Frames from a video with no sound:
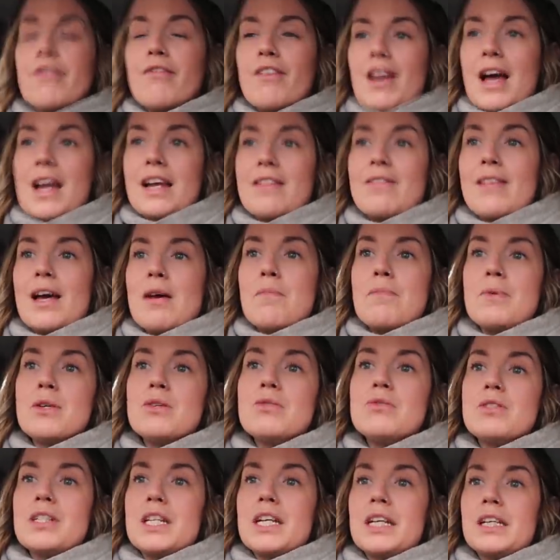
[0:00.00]
flat in that
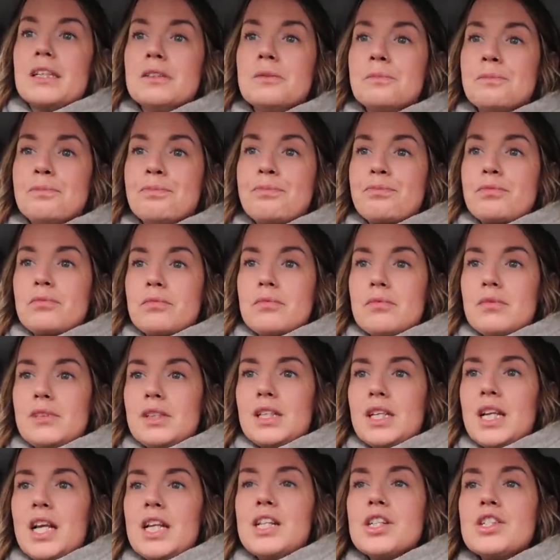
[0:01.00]
building,
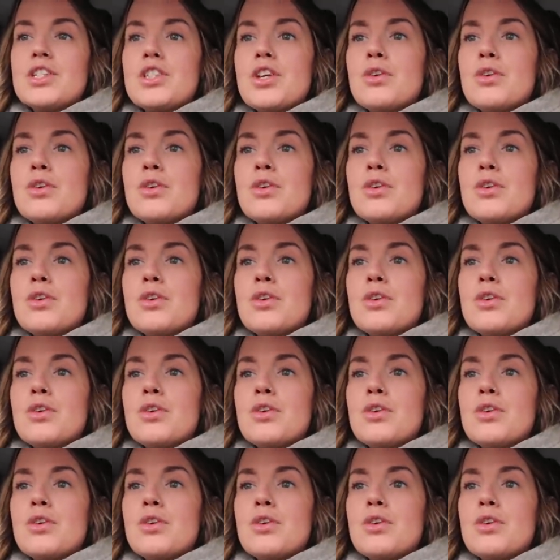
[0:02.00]
and